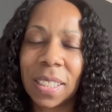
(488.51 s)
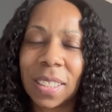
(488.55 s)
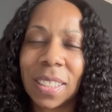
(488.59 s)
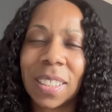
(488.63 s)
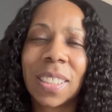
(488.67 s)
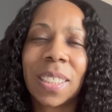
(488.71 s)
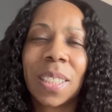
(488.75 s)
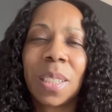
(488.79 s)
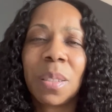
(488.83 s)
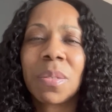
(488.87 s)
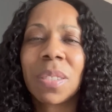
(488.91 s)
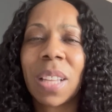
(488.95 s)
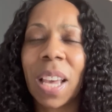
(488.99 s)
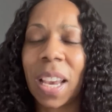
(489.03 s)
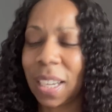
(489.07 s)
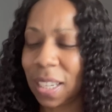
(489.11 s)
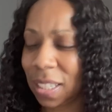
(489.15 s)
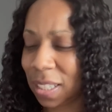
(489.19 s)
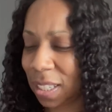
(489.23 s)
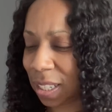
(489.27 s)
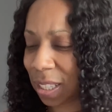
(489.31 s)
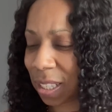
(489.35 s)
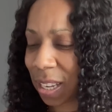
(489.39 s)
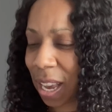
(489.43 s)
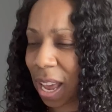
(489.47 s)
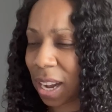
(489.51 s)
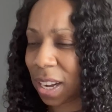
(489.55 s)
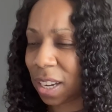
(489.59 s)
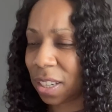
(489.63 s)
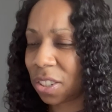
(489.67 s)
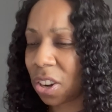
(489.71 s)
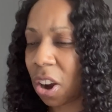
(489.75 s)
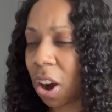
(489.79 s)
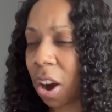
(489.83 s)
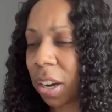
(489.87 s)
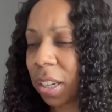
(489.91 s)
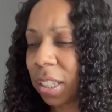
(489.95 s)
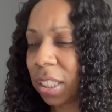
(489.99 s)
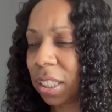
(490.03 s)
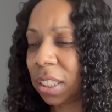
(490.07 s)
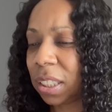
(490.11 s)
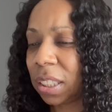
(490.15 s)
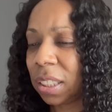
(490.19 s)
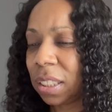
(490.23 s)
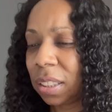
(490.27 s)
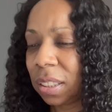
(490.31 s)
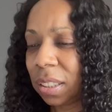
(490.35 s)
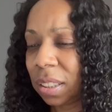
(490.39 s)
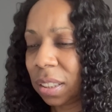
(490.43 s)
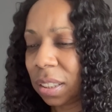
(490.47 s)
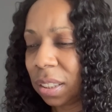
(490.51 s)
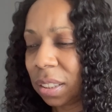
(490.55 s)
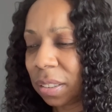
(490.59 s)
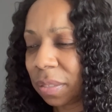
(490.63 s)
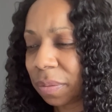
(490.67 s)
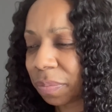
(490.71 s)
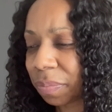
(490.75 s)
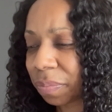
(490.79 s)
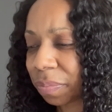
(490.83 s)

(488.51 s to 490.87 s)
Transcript: It just seems like it just kind of tarnishes